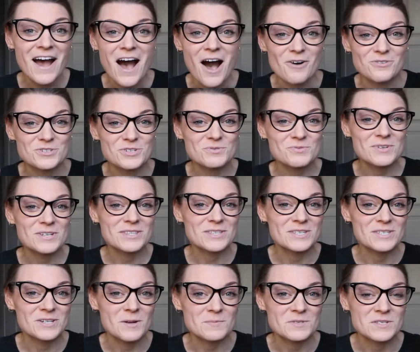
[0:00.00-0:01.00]
I'll just read the
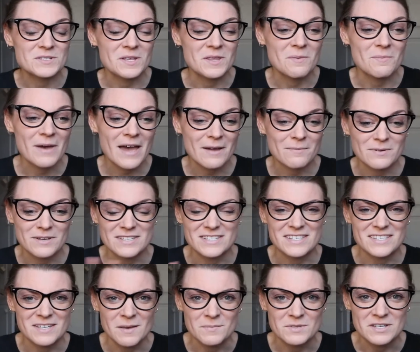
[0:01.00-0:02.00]
synopsis on the back because
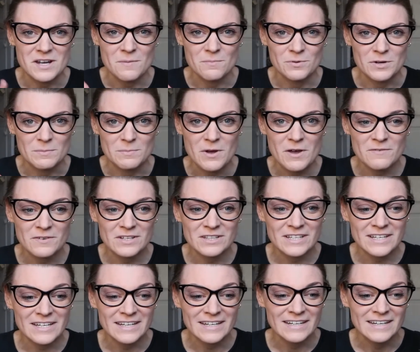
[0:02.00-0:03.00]
it sums it up pretty
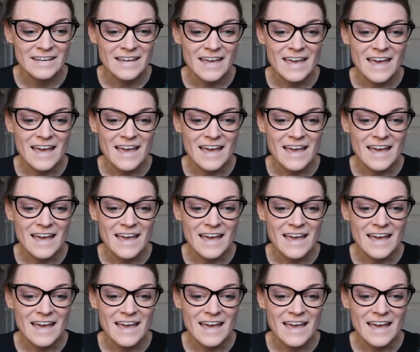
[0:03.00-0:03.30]
perfectly